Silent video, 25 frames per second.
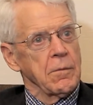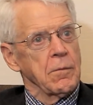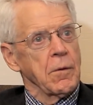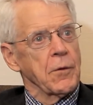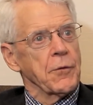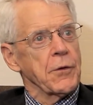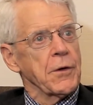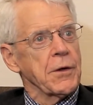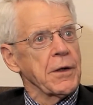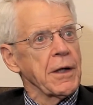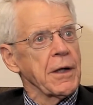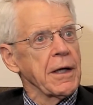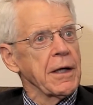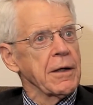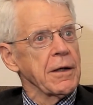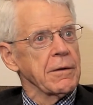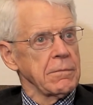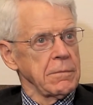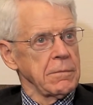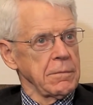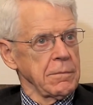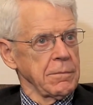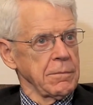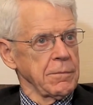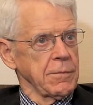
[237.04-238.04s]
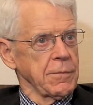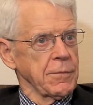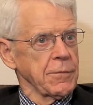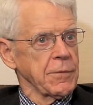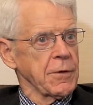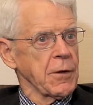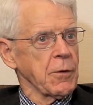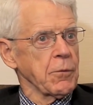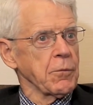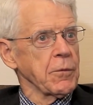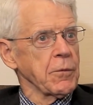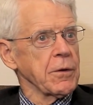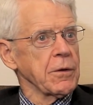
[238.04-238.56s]
Well, the diet
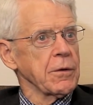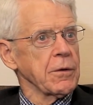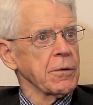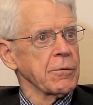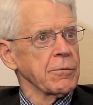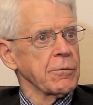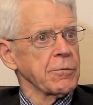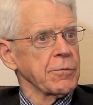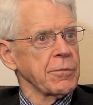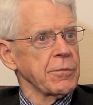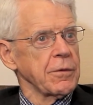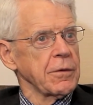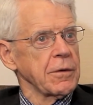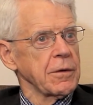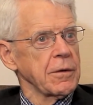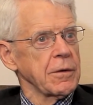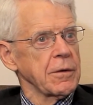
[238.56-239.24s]
that we have